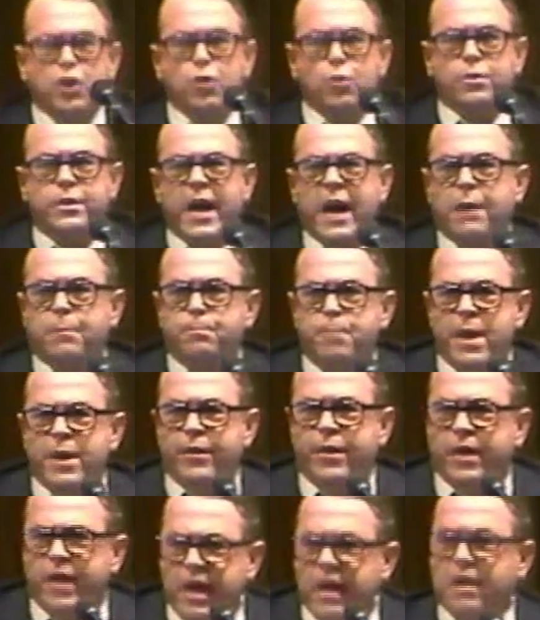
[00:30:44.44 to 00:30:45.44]
you get
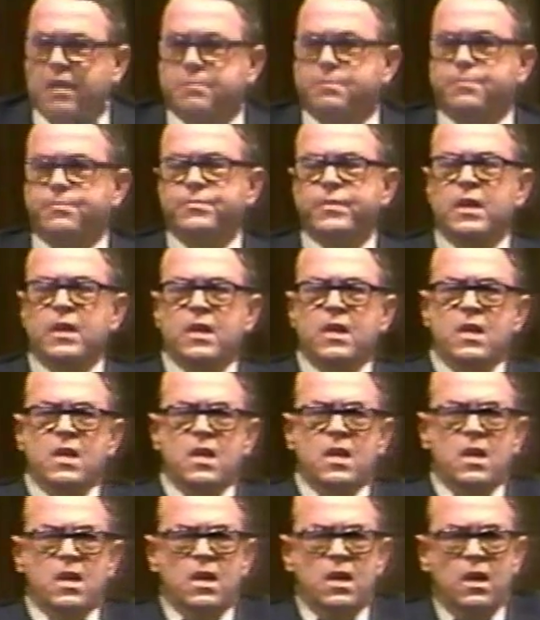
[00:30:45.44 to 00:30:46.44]
bitter at him?
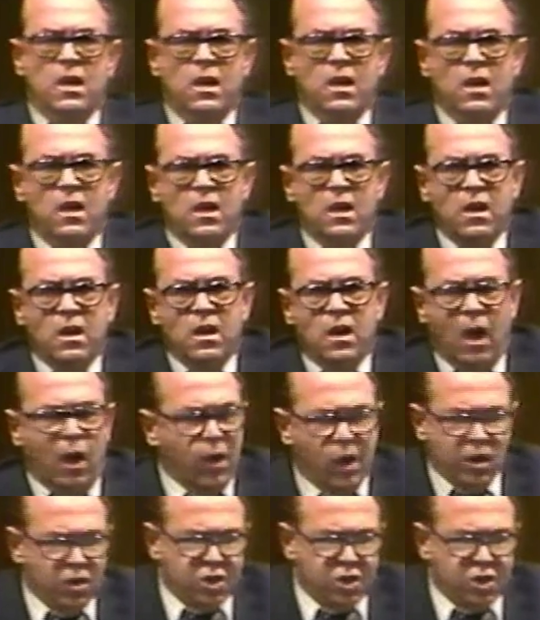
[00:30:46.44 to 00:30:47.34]
I don't